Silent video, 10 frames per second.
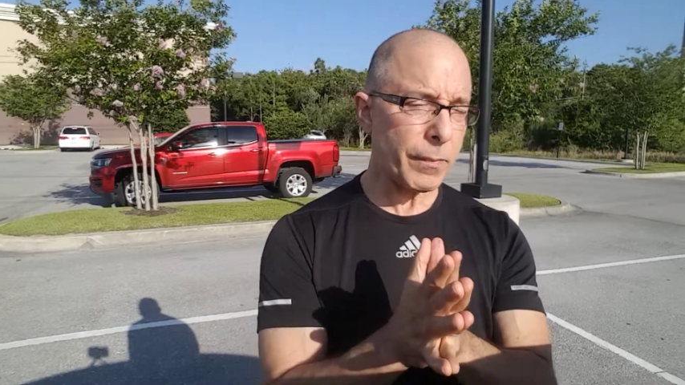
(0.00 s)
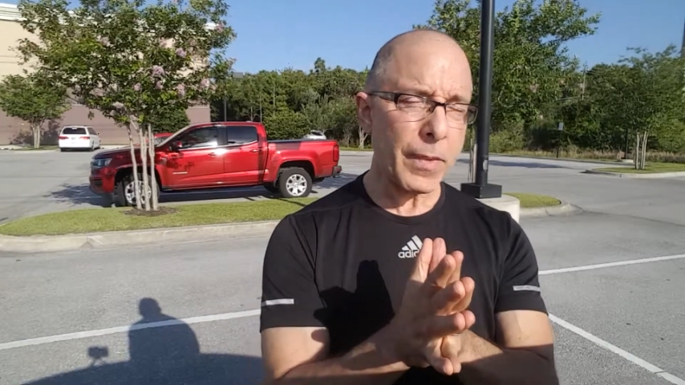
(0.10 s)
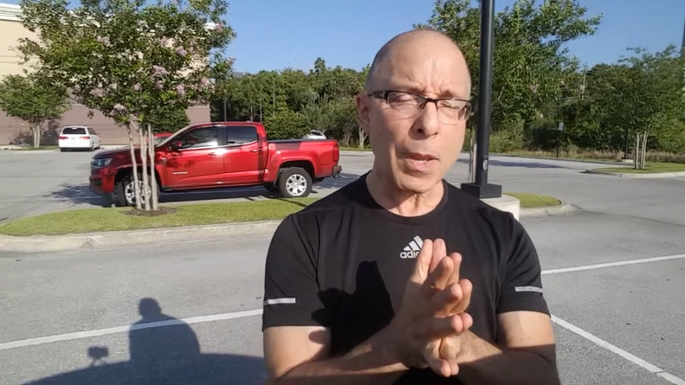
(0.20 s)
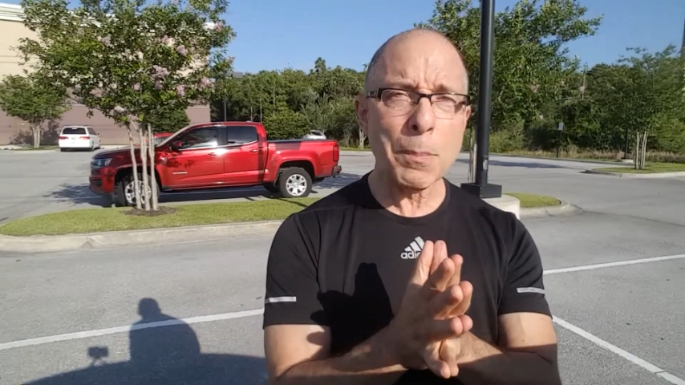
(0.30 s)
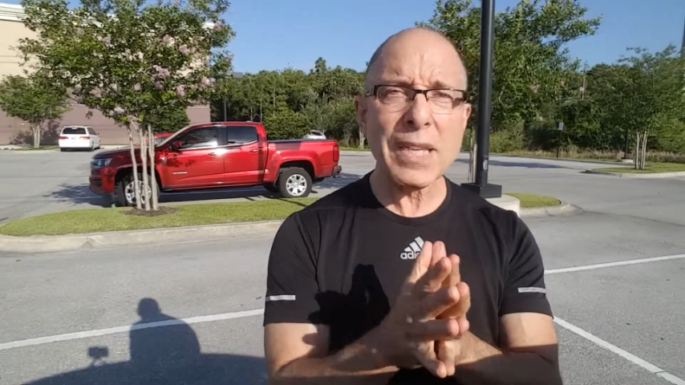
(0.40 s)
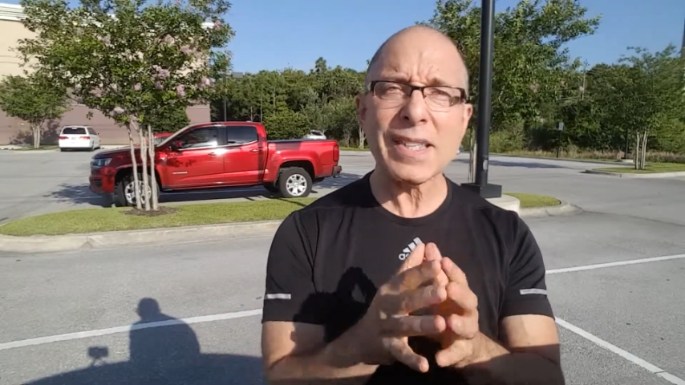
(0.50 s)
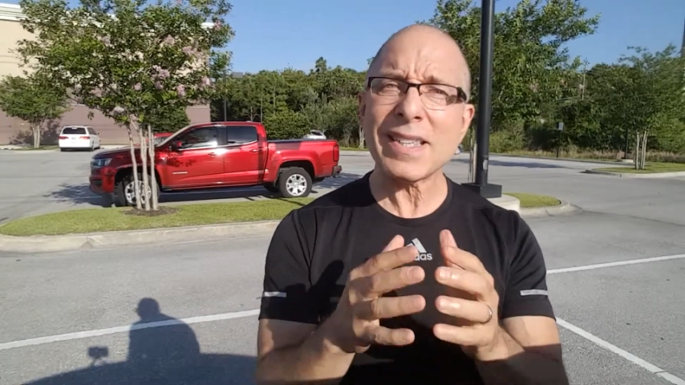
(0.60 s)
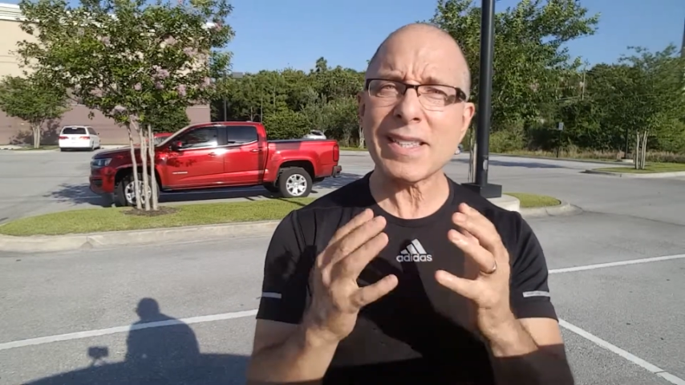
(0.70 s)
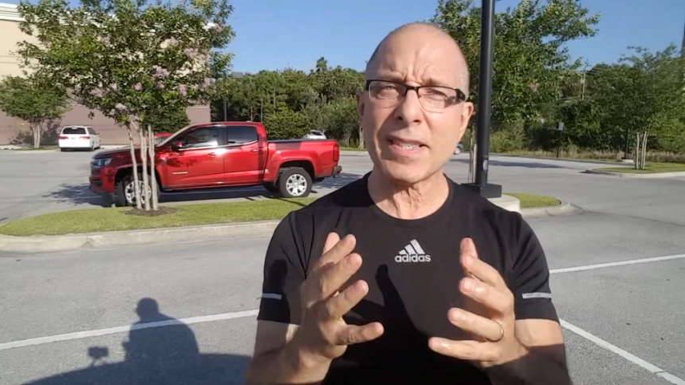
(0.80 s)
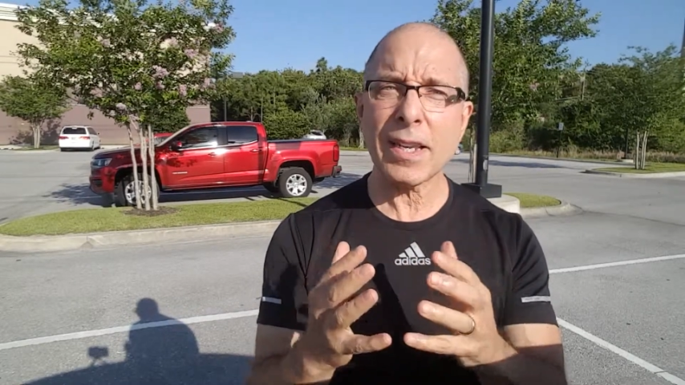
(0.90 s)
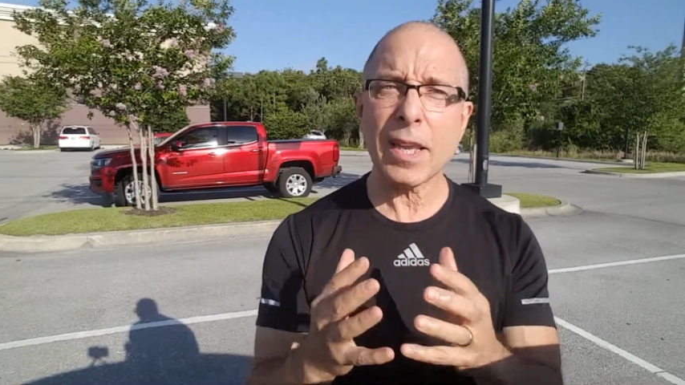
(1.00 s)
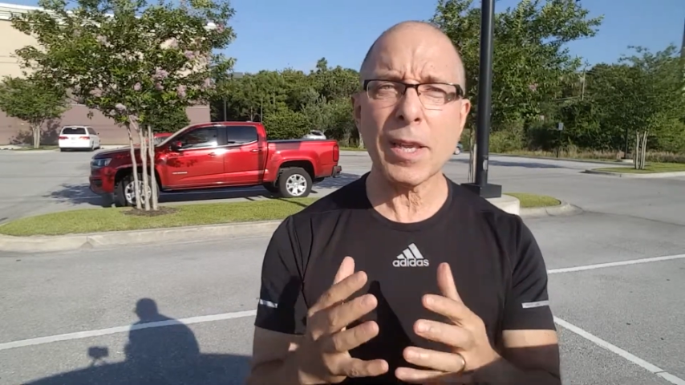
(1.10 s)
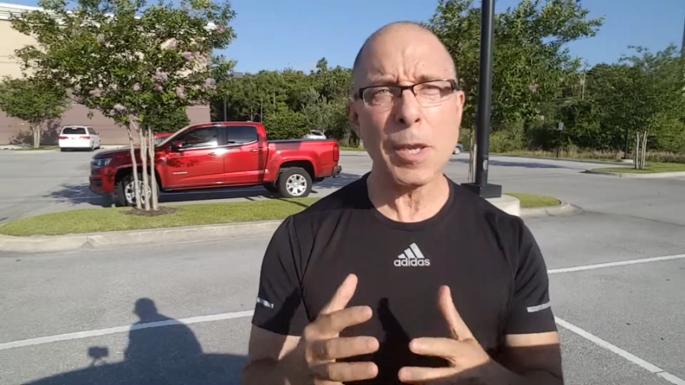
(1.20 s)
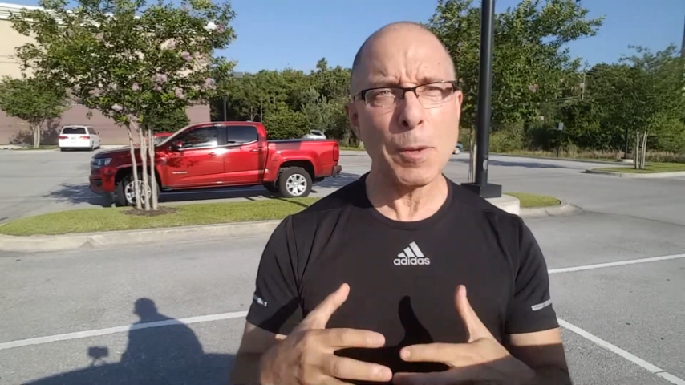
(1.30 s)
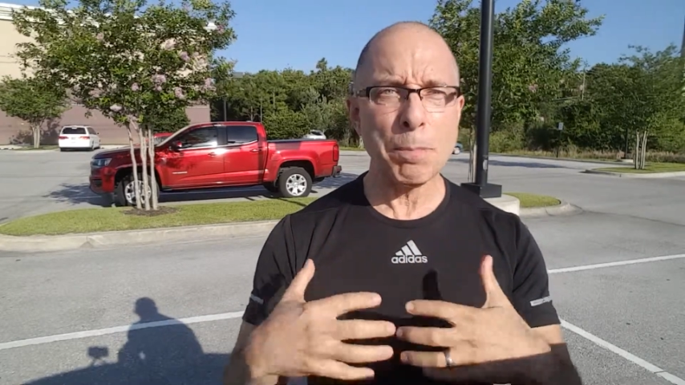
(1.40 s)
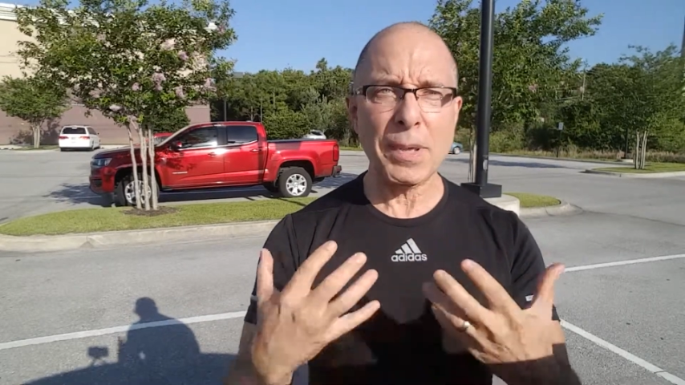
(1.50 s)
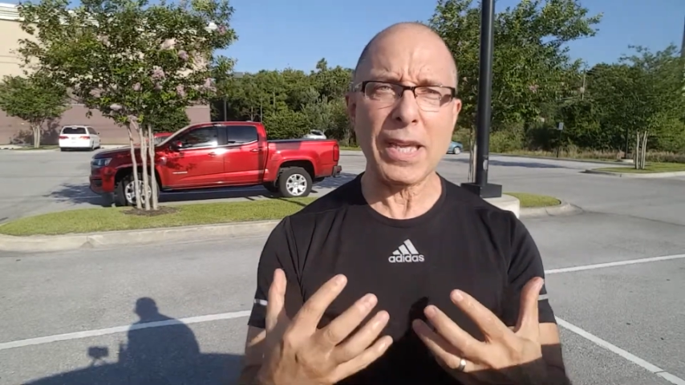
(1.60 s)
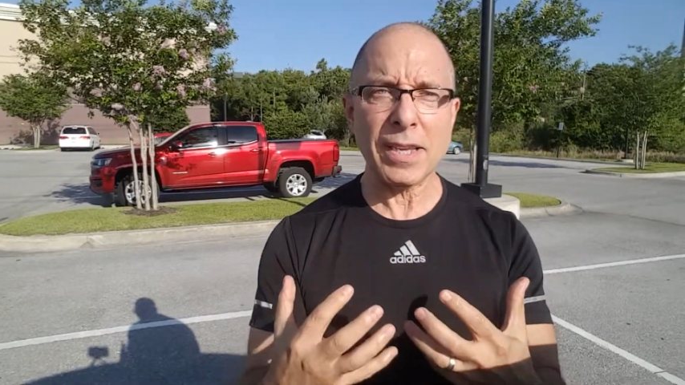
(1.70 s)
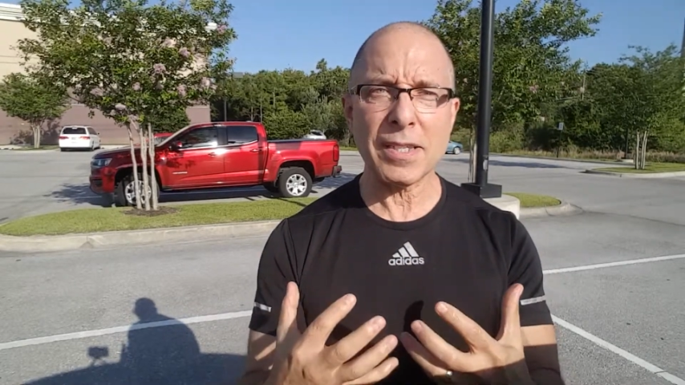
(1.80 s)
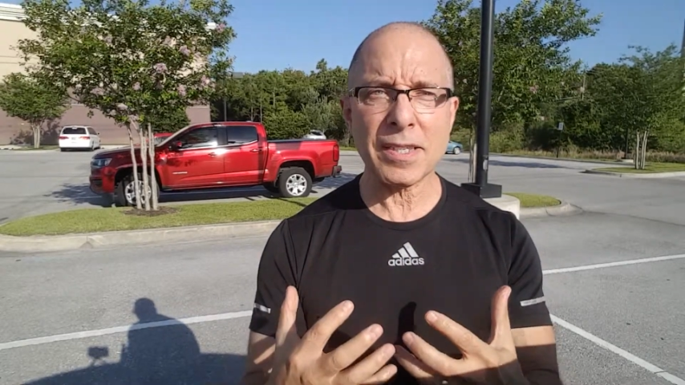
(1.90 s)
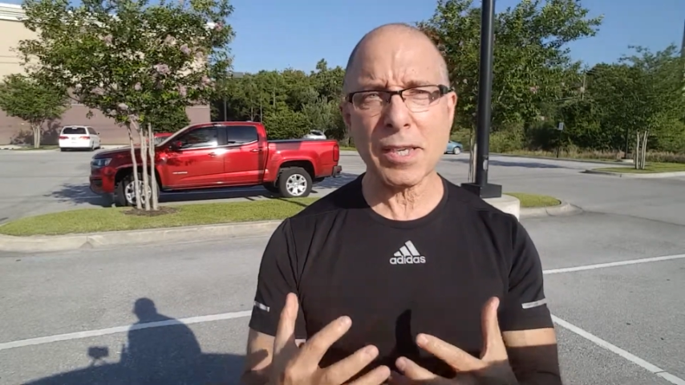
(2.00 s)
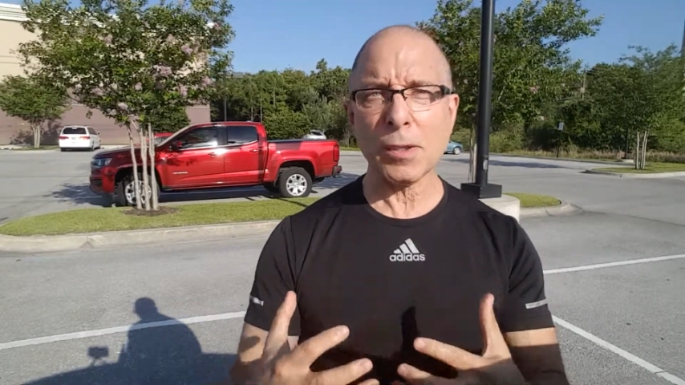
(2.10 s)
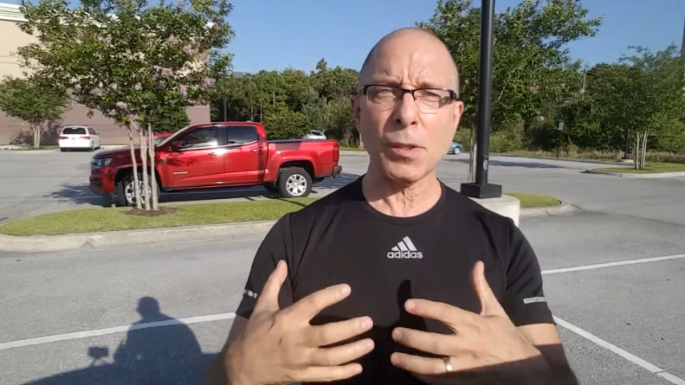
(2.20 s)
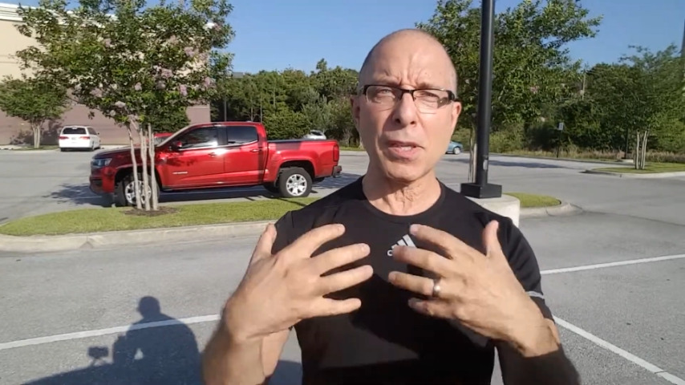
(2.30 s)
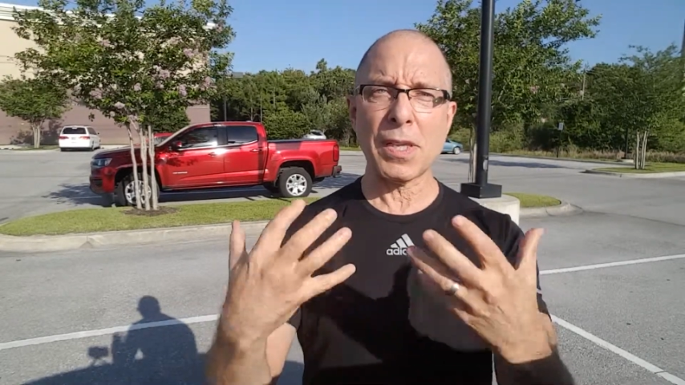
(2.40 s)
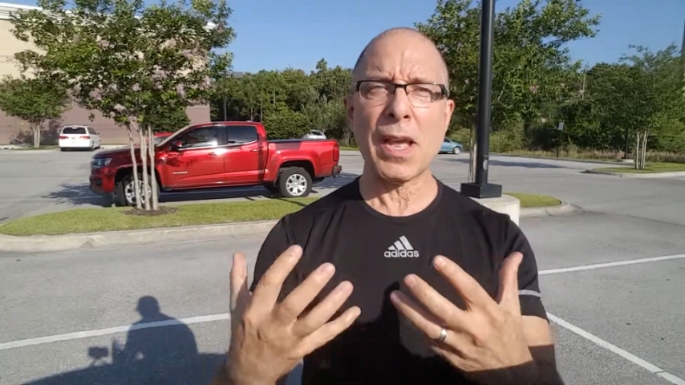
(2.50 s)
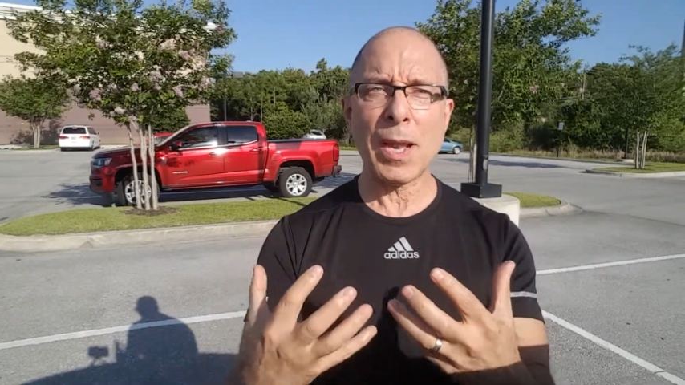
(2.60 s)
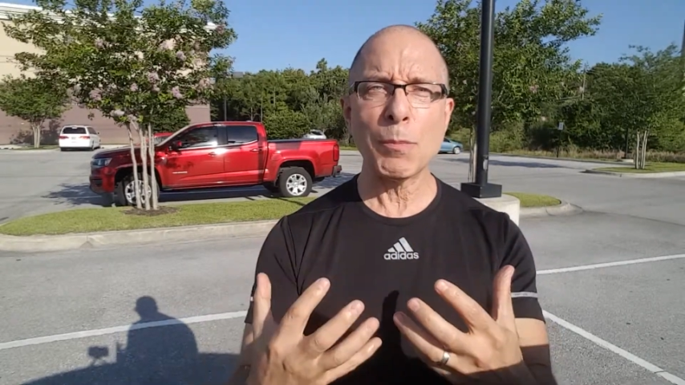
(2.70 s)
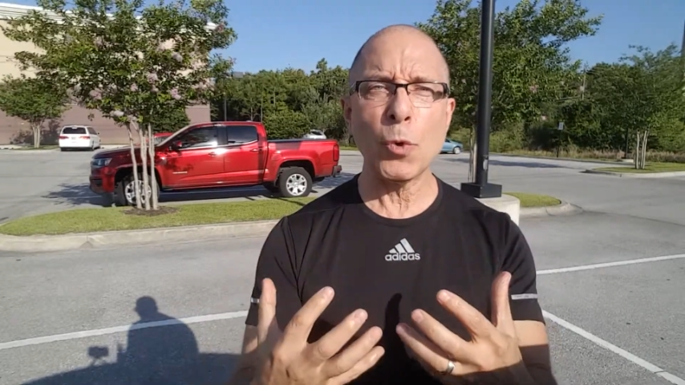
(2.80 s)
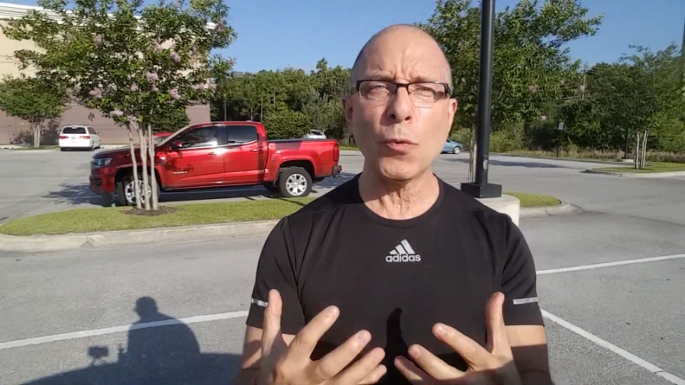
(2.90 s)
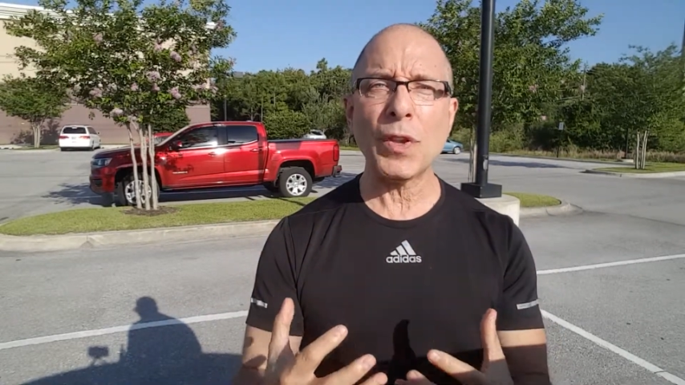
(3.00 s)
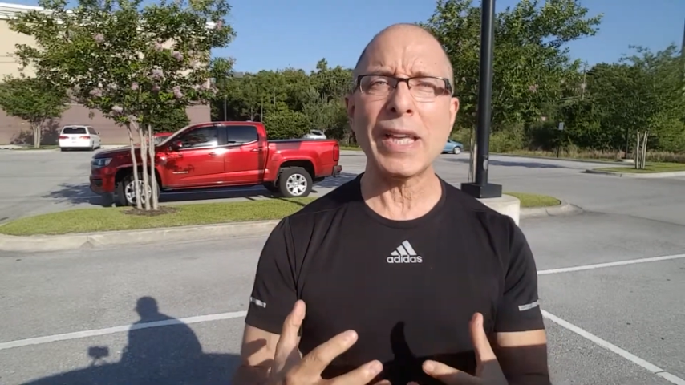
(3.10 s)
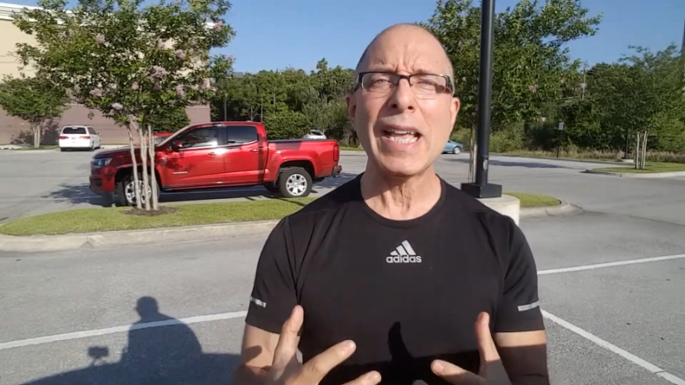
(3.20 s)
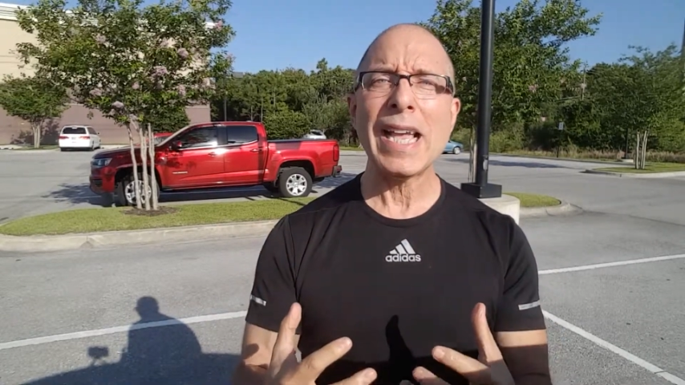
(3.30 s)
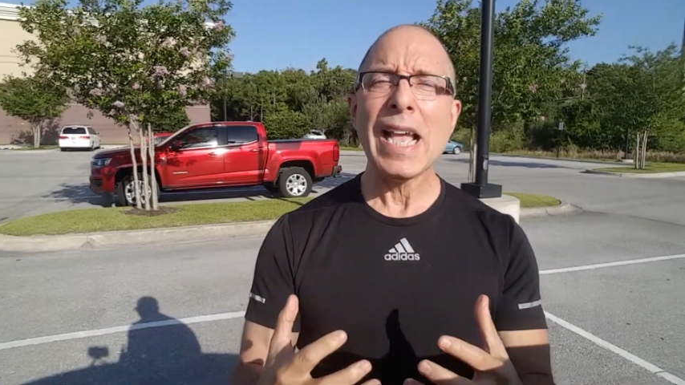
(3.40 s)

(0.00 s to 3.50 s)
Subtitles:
It means sitting, being still, not moving.